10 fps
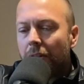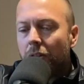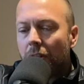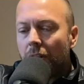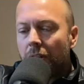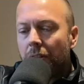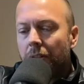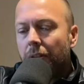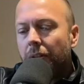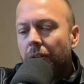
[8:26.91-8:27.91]

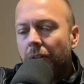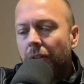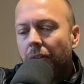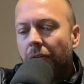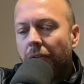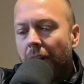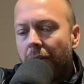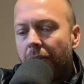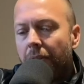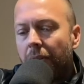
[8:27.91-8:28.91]
Jesus, the
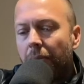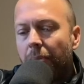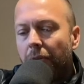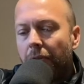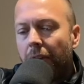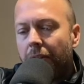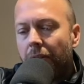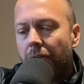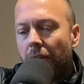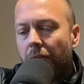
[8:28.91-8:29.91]
founder and perfecter
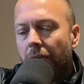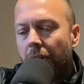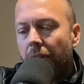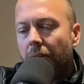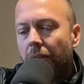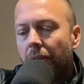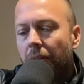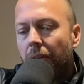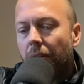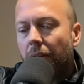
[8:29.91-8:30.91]
of our faith,
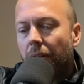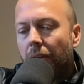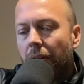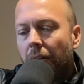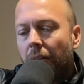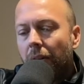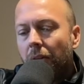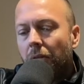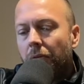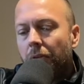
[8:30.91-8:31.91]

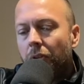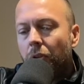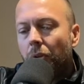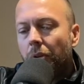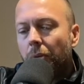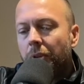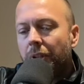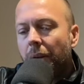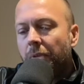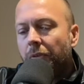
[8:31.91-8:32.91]
who for the joy that was
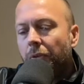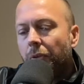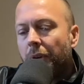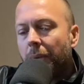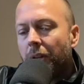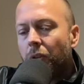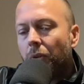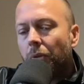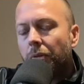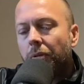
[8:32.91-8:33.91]
set before him
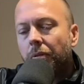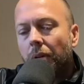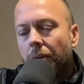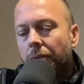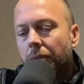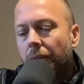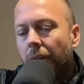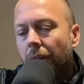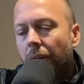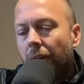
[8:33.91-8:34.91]
endured the cross,
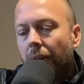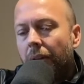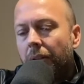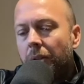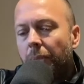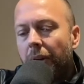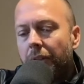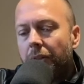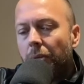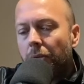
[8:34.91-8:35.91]

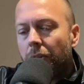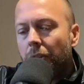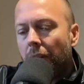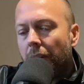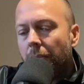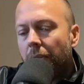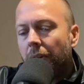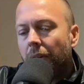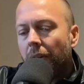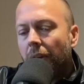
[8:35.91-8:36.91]
despising all the
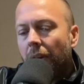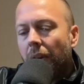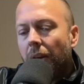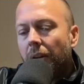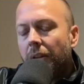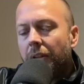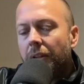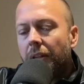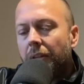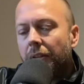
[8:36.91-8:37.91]
shame, and is
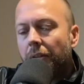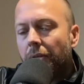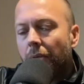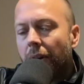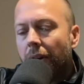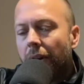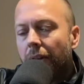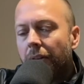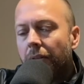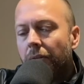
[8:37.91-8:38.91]
seated at the right
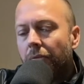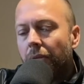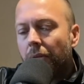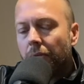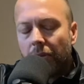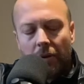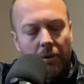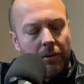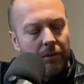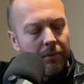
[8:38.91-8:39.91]
hand of the throne of God.